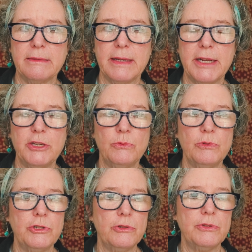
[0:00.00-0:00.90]
and you
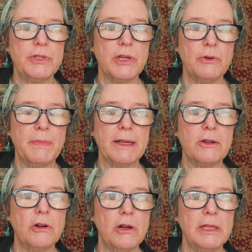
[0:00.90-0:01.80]
would do so by
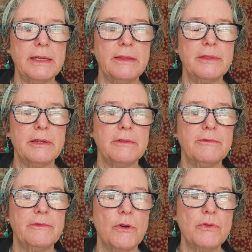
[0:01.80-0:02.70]
calling the
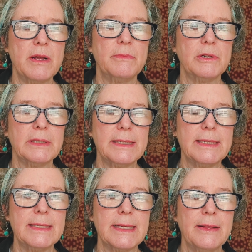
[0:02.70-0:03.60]
phone number
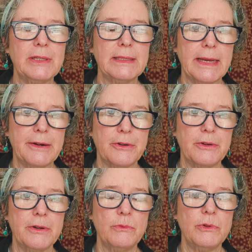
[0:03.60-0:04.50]
listed on the
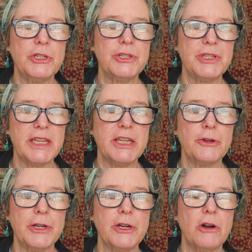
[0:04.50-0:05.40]
letter, which is the
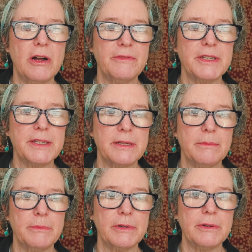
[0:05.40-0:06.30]
hearing office
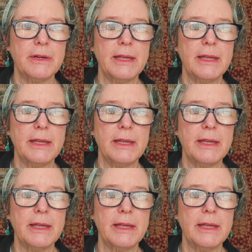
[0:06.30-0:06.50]
number,